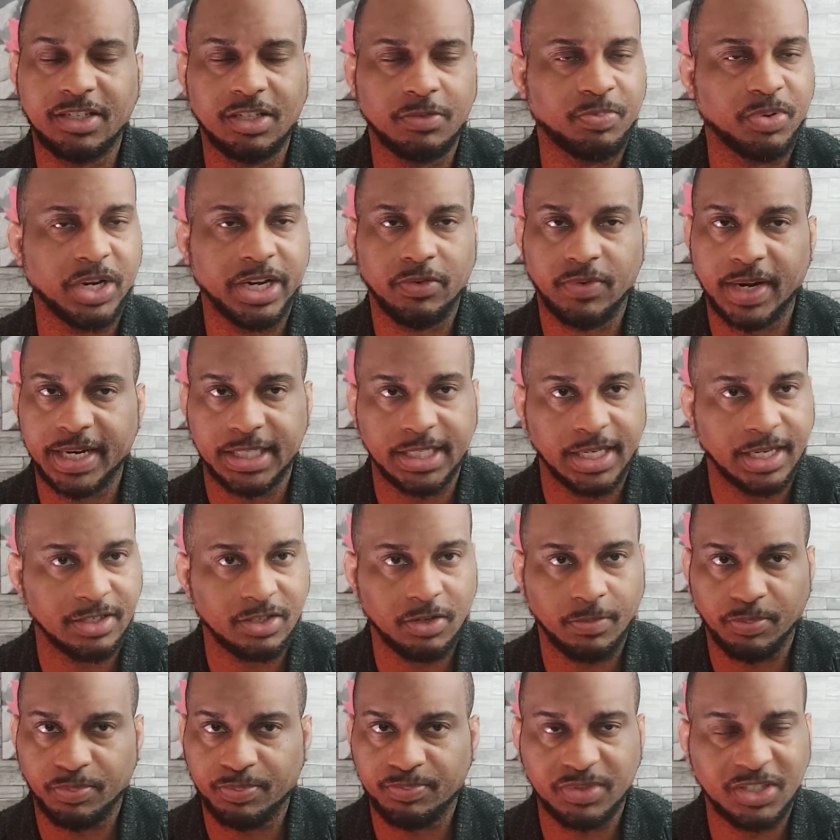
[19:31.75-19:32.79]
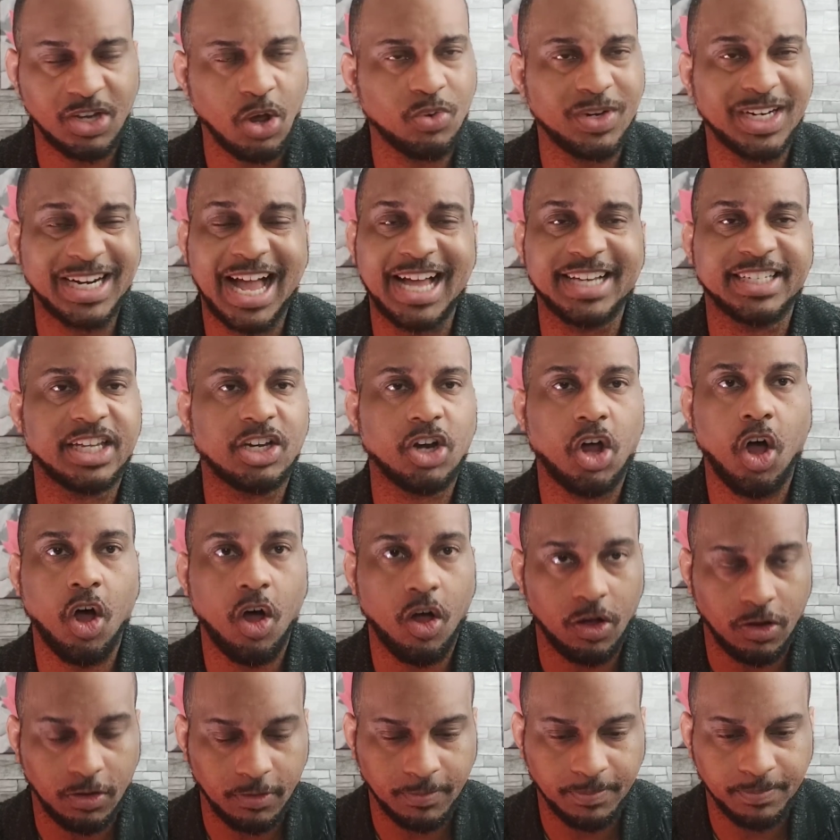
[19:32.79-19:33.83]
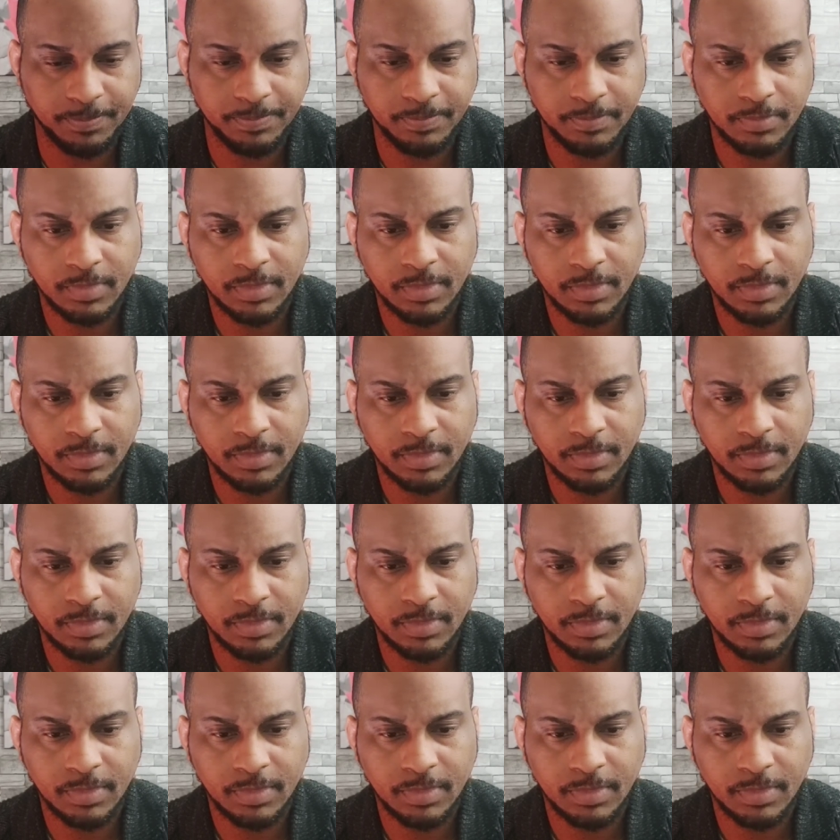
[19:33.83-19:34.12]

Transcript: Just bring it right to us. Tokenize it all.